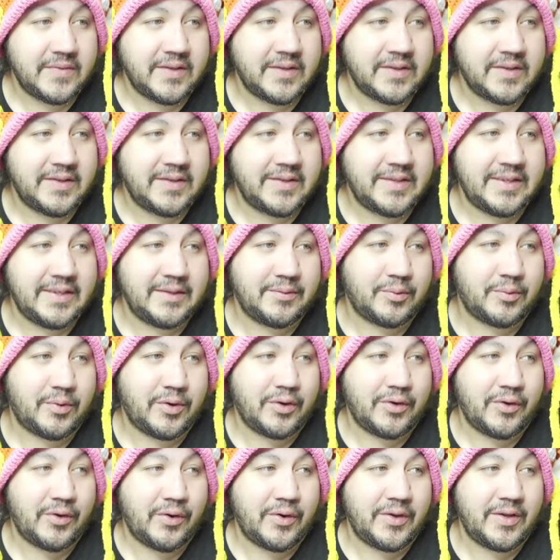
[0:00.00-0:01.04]
These
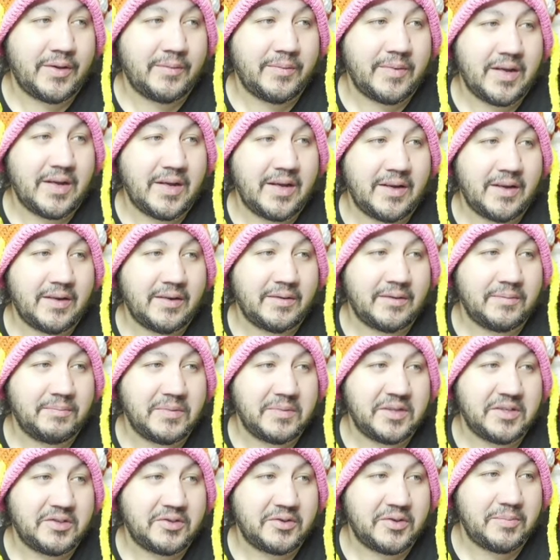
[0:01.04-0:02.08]
were on them
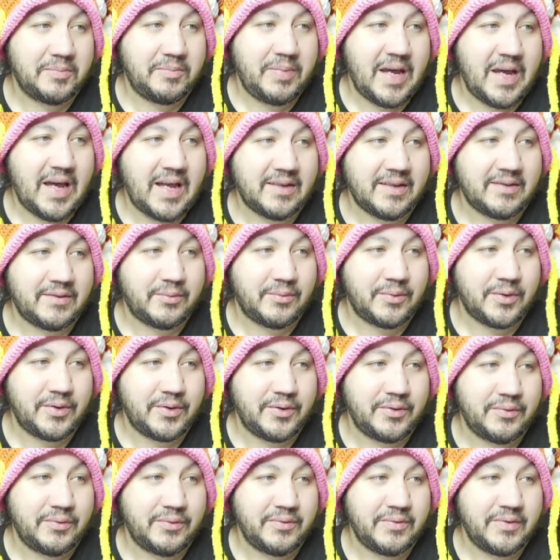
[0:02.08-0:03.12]
mystery packs where
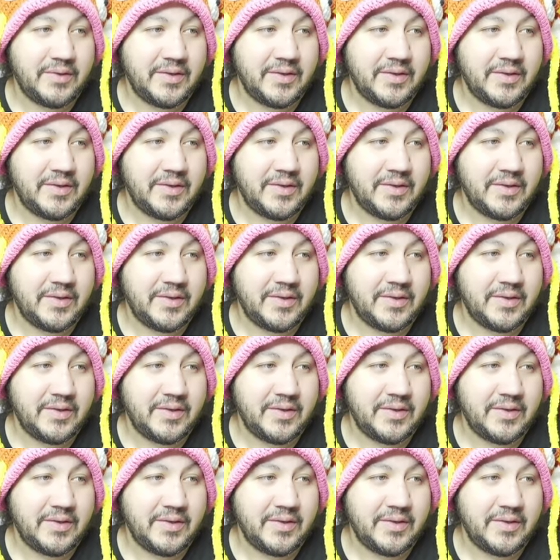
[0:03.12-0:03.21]
you